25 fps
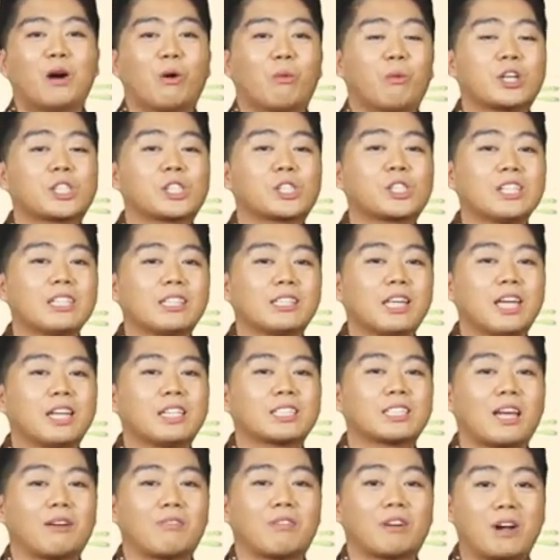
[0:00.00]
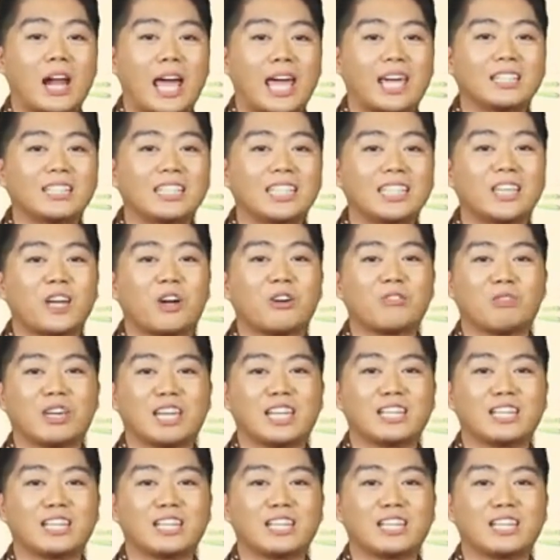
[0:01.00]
which contains a variety of